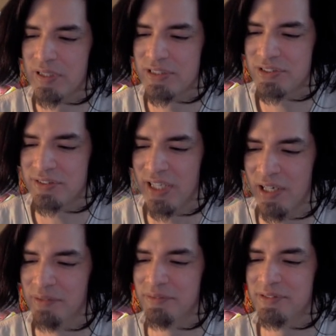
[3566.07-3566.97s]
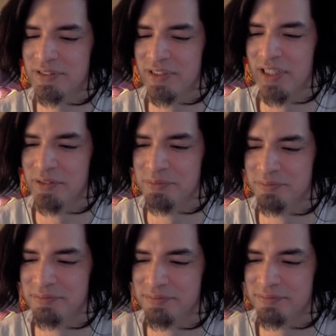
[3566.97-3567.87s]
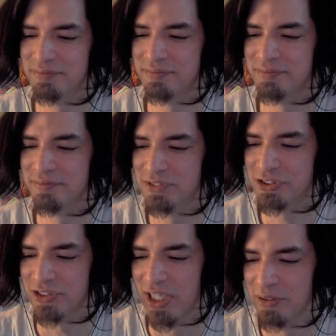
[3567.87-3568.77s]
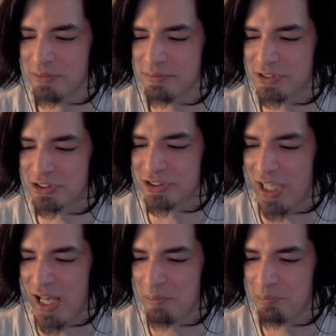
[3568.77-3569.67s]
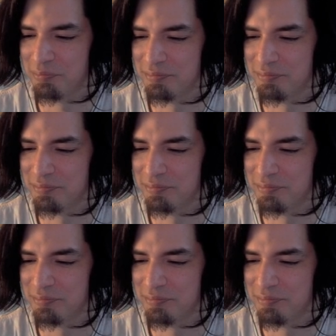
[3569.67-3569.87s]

Just no. Just no. Just no. Just stop.